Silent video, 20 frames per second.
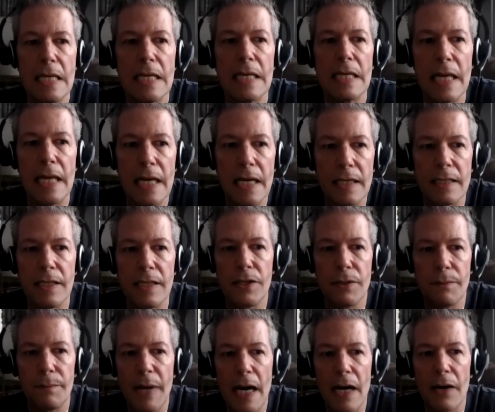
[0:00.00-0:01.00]
yeah, you
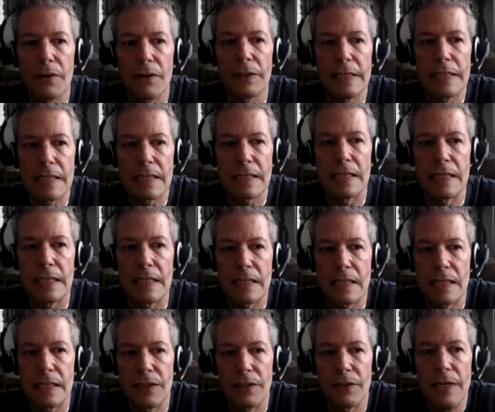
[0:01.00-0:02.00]
know, powerlessness,
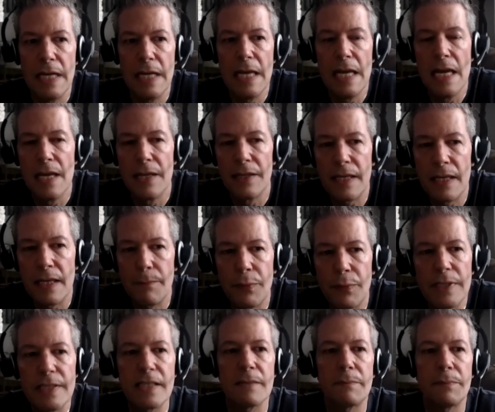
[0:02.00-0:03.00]
you know, the
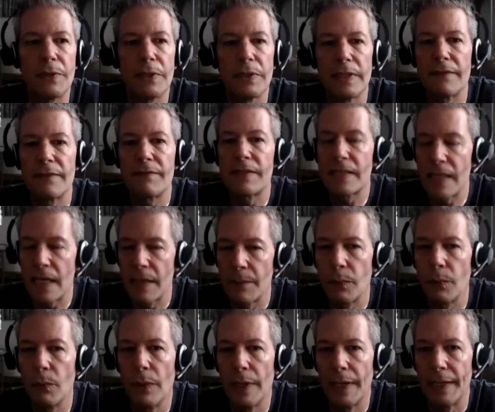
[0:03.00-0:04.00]
principle of step
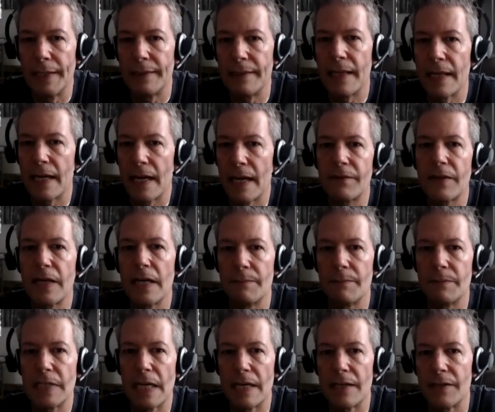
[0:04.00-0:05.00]
one that I've come
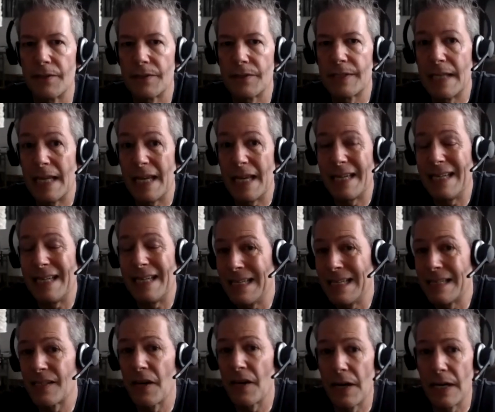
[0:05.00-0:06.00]
to understand
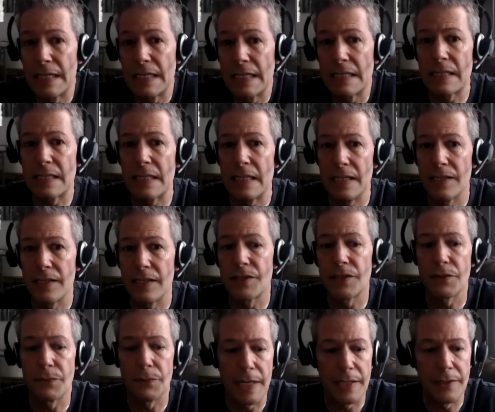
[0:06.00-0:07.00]
is honesty and
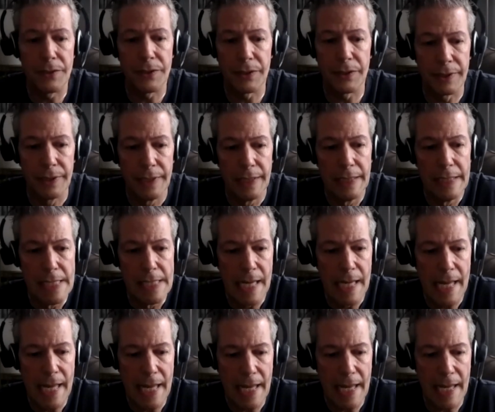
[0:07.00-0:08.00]
surrender.
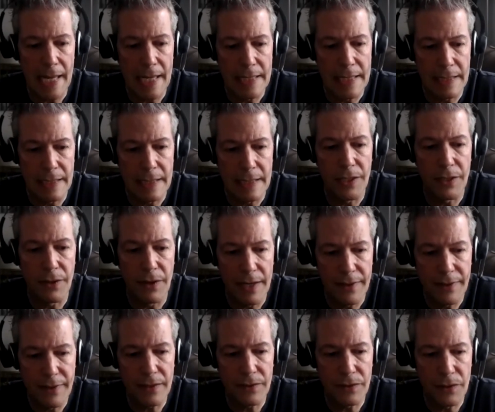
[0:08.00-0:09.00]
And, you know, I
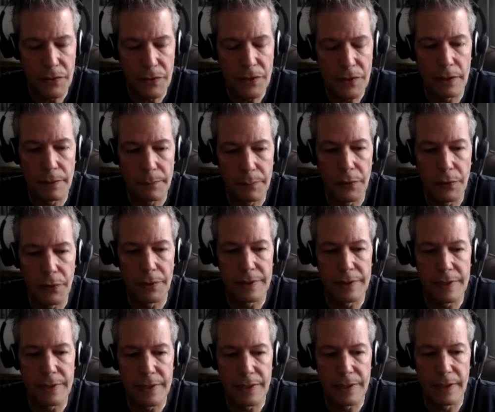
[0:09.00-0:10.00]
think those are
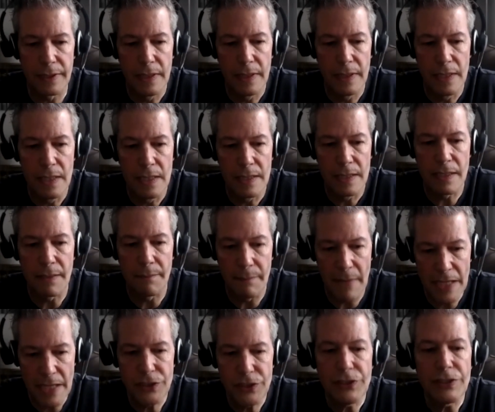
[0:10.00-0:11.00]
important to to
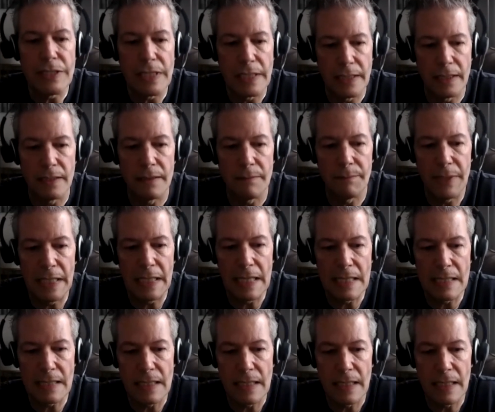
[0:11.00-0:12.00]
mention
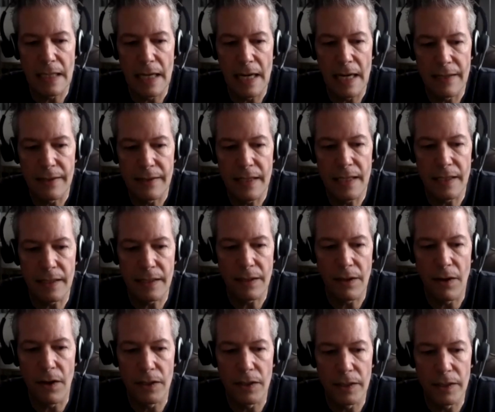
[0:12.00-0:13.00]
because like I think
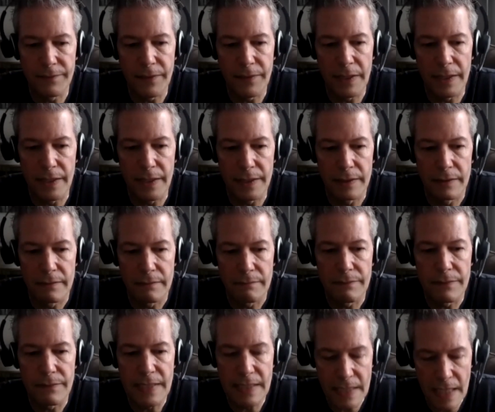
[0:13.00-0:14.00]
all of our
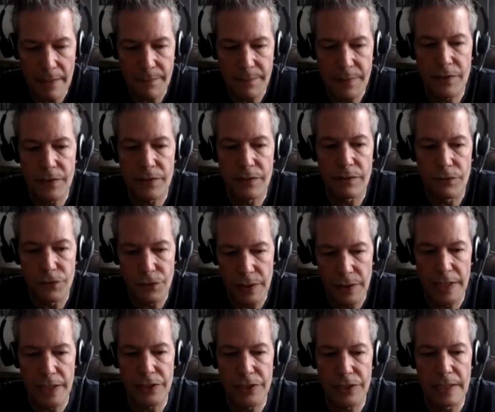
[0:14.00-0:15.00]
steps,
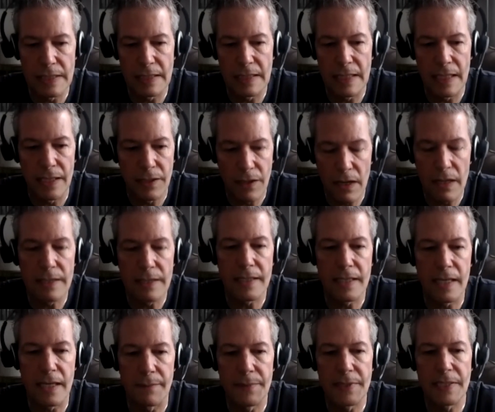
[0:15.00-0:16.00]
traditions, and
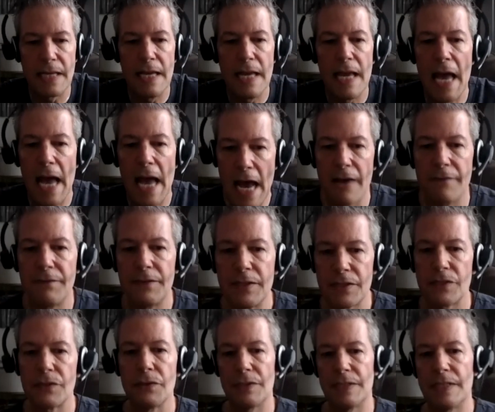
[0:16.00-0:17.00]
concepts have
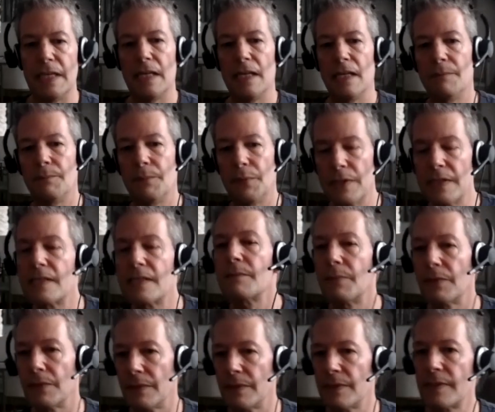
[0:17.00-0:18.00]
associated
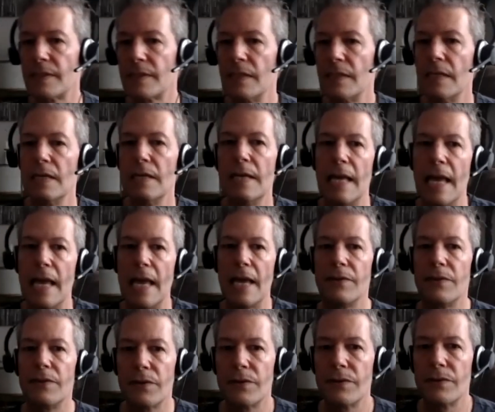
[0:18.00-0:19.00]
principles.
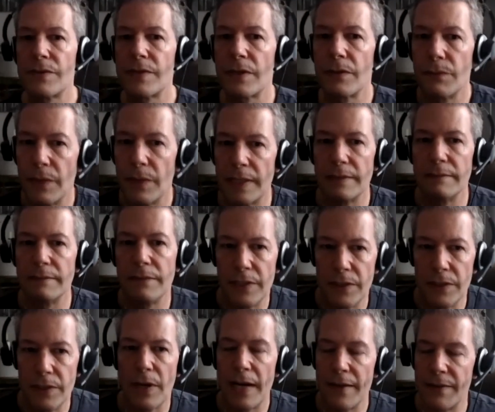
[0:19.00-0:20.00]
And those are what, you
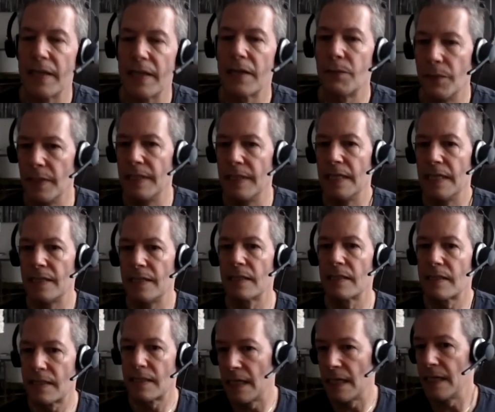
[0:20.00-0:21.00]
know, I think we need to
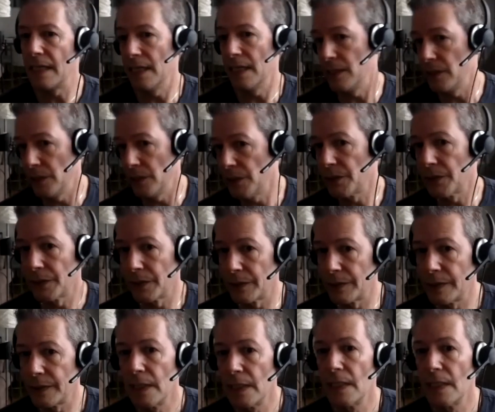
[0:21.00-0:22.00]
study and learn,
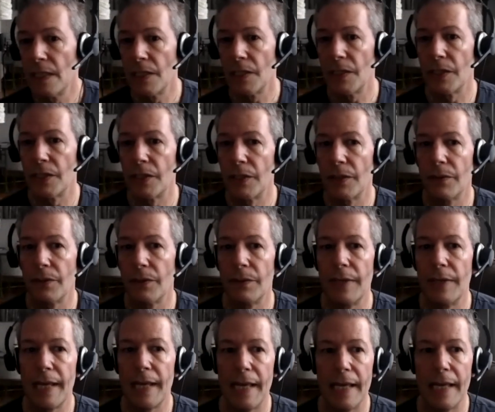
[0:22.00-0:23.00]
you know.
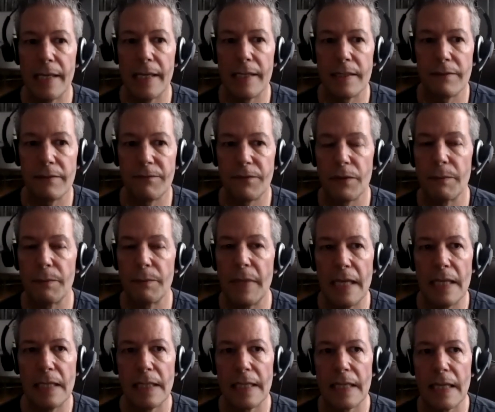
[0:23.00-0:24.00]
And for
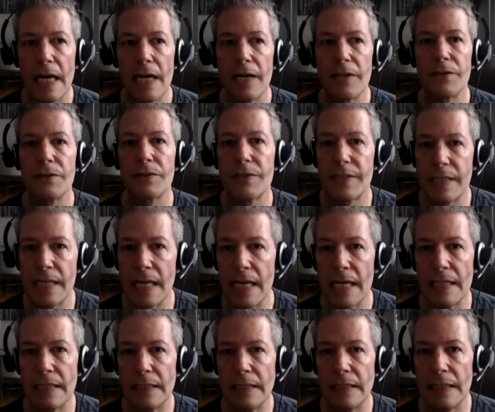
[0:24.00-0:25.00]
me, like
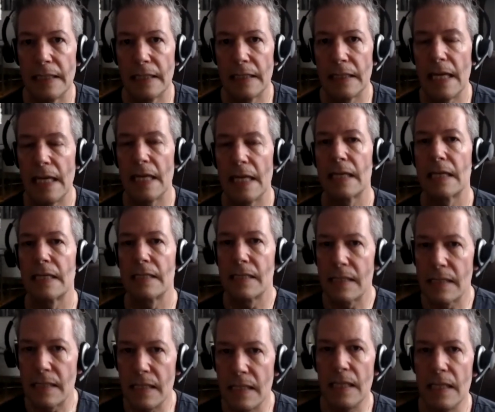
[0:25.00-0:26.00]
understanding and
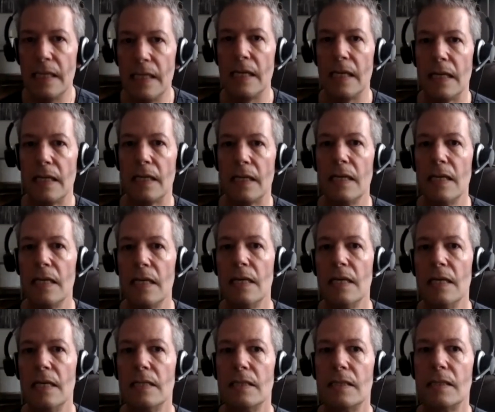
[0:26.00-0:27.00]
conceding
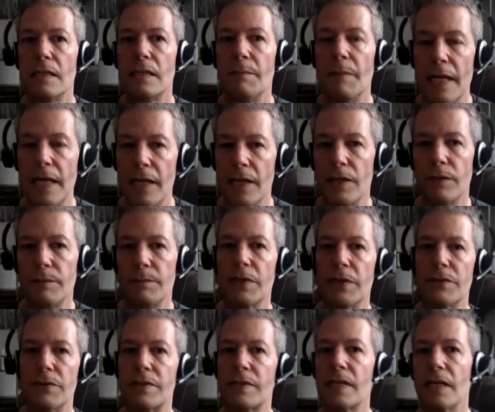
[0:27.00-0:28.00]
to my
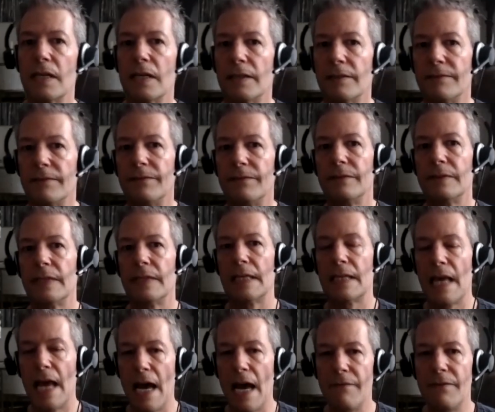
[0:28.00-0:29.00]
innermost self, like
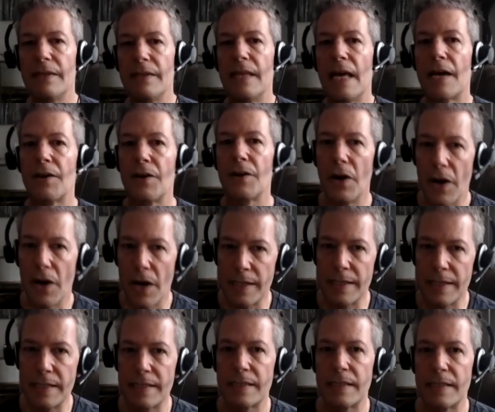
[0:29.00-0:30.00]
having that
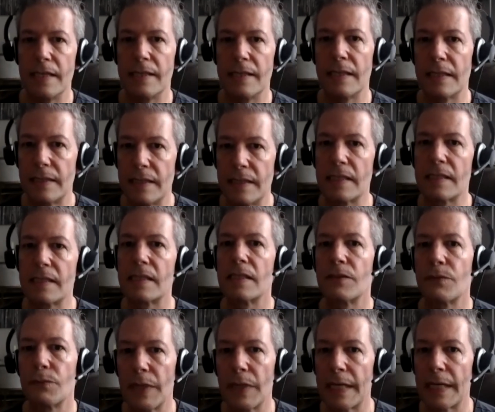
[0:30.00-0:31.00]
honesty that this
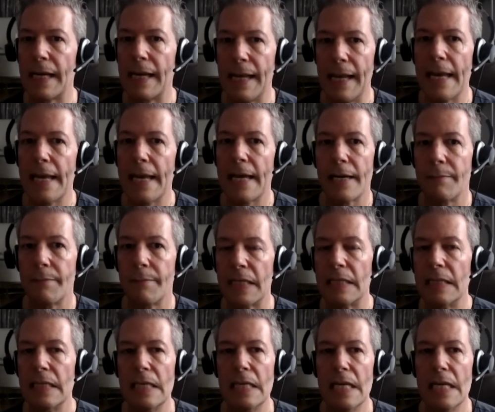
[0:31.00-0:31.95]
is what I am. And